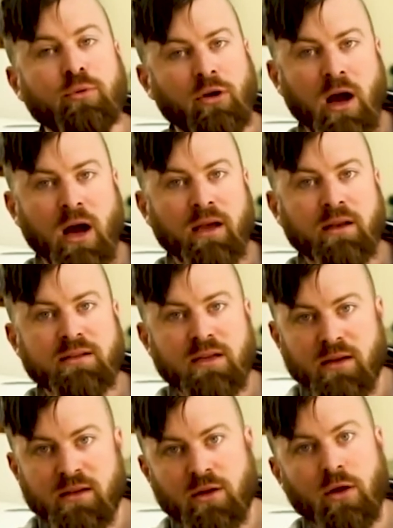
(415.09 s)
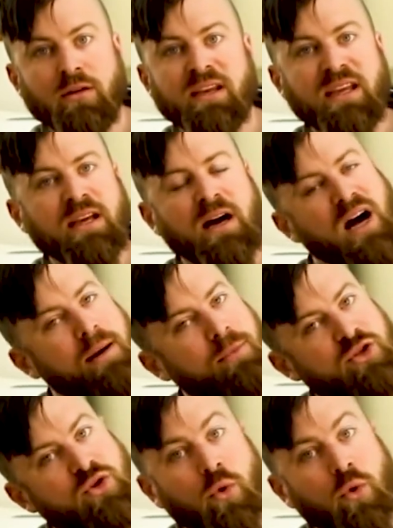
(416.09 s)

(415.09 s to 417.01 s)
product, and it's called e-commerce,